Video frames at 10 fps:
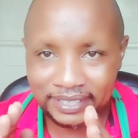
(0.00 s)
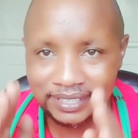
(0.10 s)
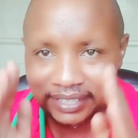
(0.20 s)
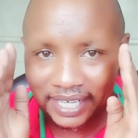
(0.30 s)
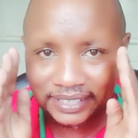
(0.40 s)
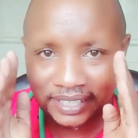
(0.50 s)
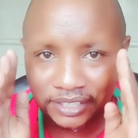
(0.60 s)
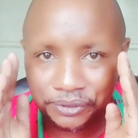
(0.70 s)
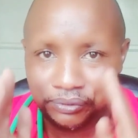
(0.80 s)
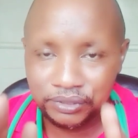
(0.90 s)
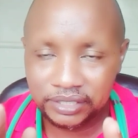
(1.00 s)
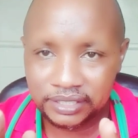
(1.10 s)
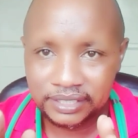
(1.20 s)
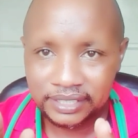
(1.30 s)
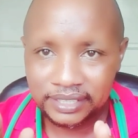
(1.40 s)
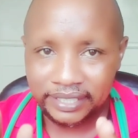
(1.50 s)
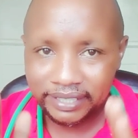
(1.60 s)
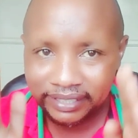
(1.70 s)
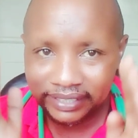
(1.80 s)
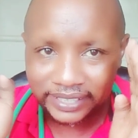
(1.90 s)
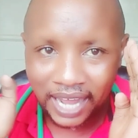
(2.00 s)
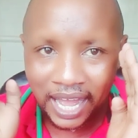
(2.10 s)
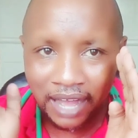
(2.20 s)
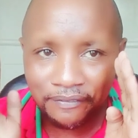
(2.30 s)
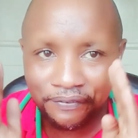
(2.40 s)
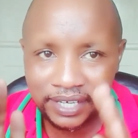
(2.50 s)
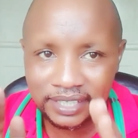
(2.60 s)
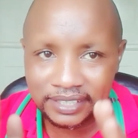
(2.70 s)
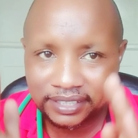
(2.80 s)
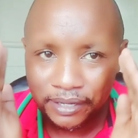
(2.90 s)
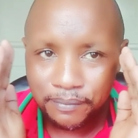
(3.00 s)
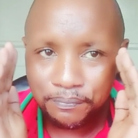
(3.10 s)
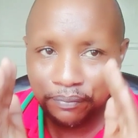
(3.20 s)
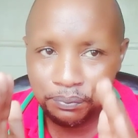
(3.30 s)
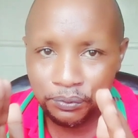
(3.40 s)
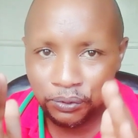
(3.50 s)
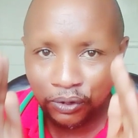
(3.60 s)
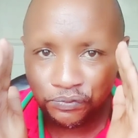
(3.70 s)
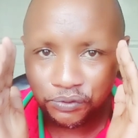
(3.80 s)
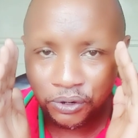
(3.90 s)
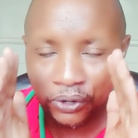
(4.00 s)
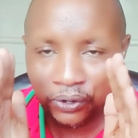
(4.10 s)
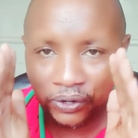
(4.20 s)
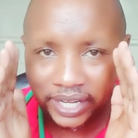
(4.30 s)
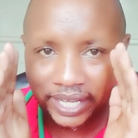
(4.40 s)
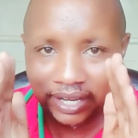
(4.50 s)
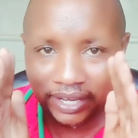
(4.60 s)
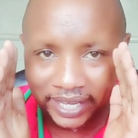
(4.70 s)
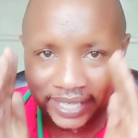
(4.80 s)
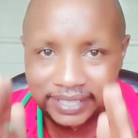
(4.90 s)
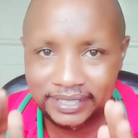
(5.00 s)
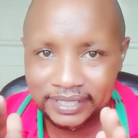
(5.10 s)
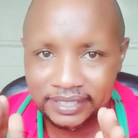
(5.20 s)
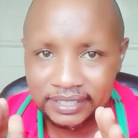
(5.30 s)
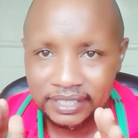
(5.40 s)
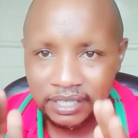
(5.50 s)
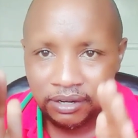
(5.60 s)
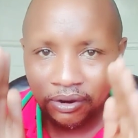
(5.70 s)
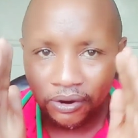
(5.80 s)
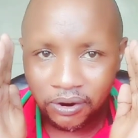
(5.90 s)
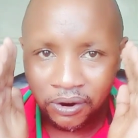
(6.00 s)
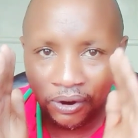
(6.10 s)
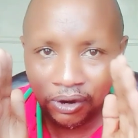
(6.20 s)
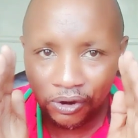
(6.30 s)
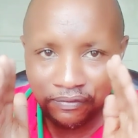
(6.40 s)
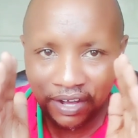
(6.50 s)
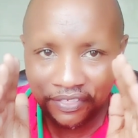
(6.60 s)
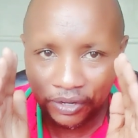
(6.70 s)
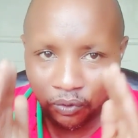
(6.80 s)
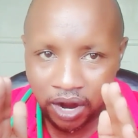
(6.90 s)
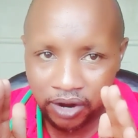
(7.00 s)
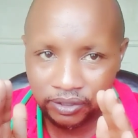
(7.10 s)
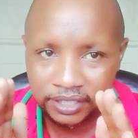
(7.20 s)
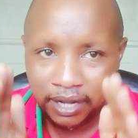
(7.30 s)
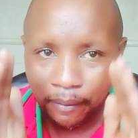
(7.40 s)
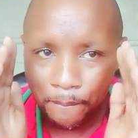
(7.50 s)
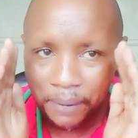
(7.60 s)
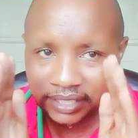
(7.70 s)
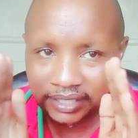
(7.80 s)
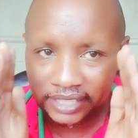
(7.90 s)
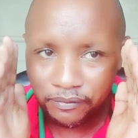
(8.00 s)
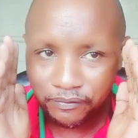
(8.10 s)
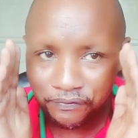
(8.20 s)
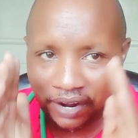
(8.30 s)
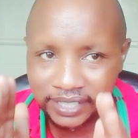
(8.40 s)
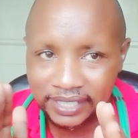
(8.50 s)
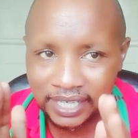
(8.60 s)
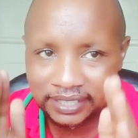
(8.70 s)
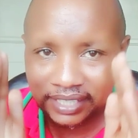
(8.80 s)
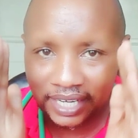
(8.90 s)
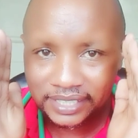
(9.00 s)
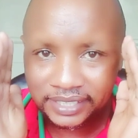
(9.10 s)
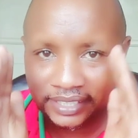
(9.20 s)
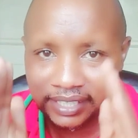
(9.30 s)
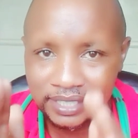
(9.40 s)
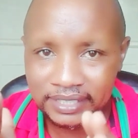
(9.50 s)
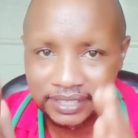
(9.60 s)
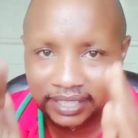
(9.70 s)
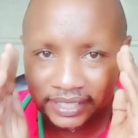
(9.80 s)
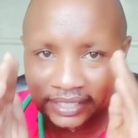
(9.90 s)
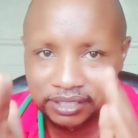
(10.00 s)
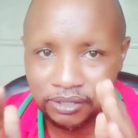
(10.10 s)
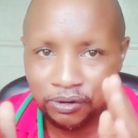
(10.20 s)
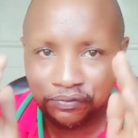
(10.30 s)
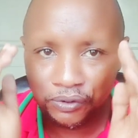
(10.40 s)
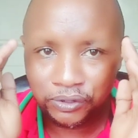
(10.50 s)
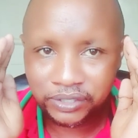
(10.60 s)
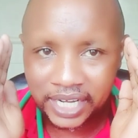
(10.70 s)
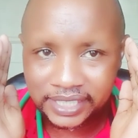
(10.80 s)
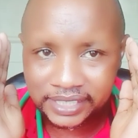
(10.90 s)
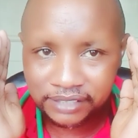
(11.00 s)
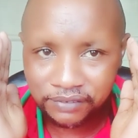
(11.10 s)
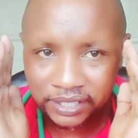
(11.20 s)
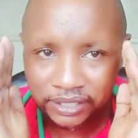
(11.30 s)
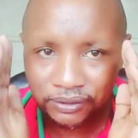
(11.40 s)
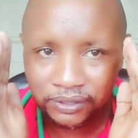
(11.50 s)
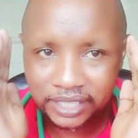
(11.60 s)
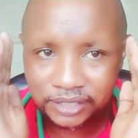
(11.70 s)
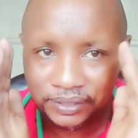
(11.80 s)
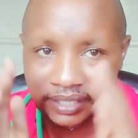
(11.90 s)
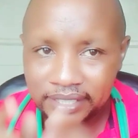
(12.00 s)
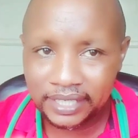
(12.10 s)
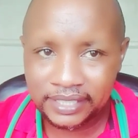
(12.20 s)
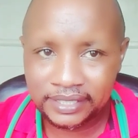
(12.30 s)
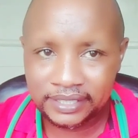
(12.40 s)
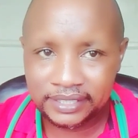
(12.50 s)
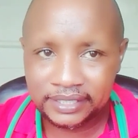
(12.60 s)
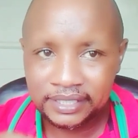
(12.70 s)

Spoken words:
It doesn't choose. It affects people of all ages all over the world, but some factors can increase the risk of contracting viral gastroenteritis.